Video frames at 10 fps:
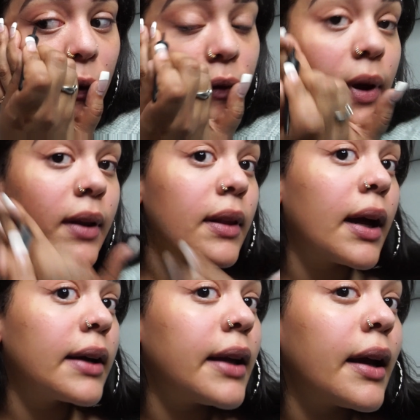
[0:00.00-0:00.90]
straight
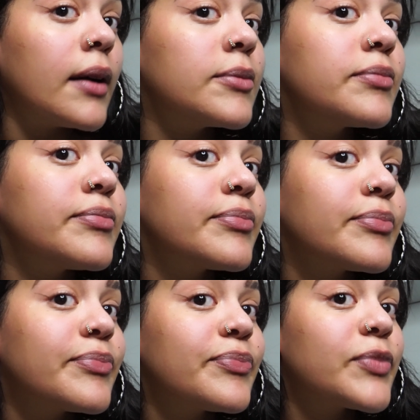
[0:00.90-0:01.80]
line down.
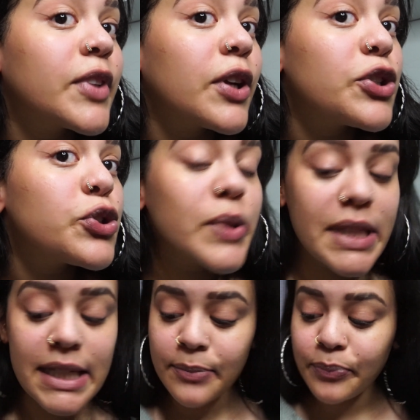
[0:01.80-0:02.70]
So
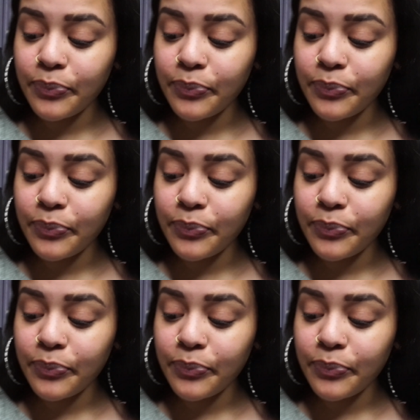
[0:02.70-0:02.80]
see,